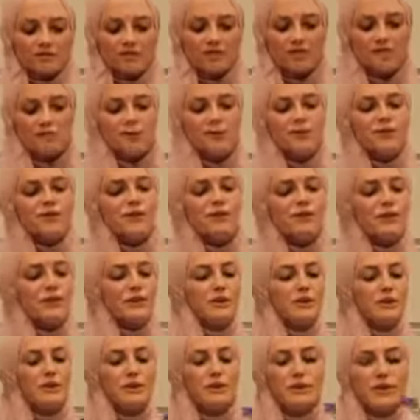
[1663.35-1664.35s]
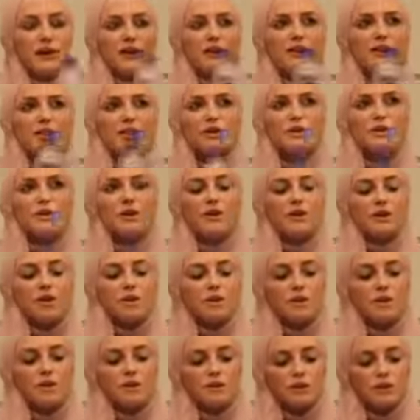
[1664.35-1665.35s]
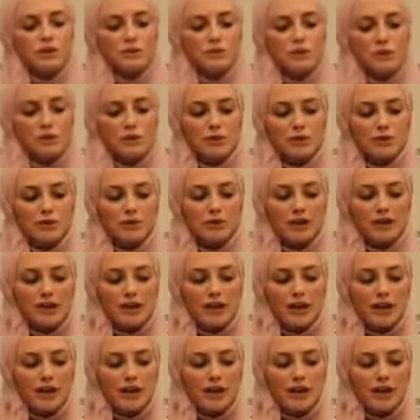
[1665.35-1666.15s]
respond to you in the way that you want them to respond.